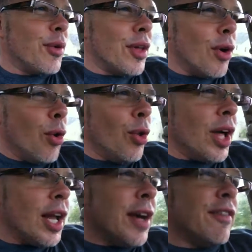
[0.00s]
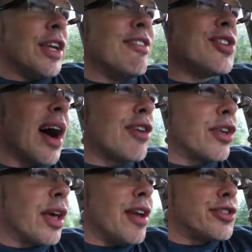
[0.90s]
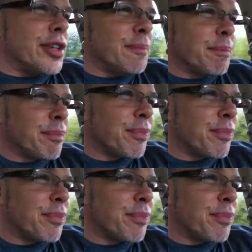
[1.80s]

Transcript: with a whole lot of intoxication